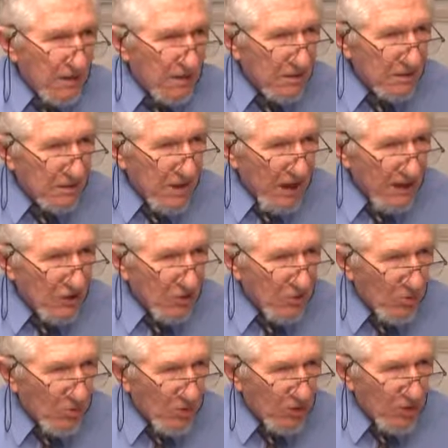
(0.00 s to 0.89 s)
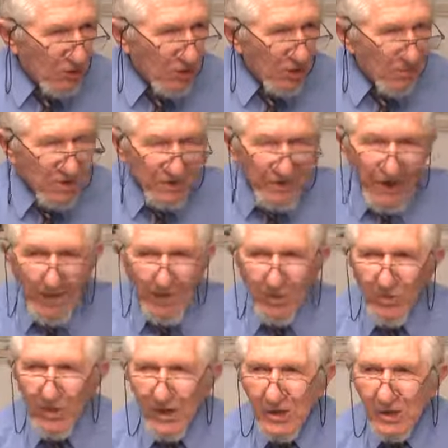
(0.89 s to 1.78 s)
sexual in terms of
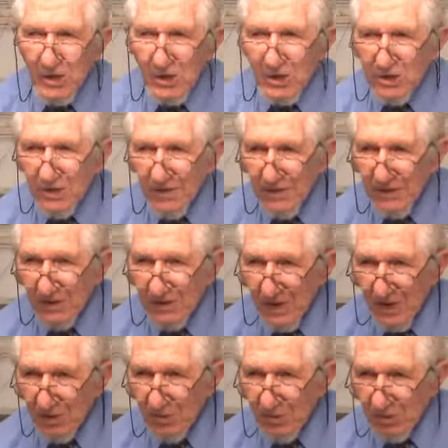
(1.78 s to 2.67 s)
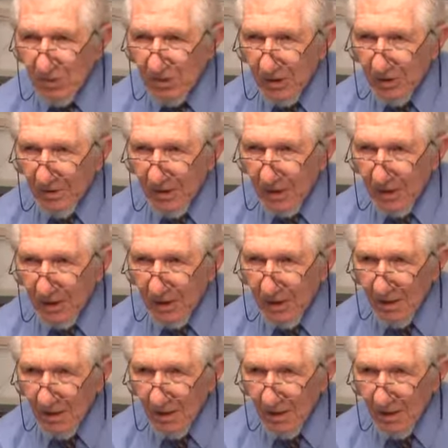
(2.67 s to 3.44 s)
aberrations of the sexual domain.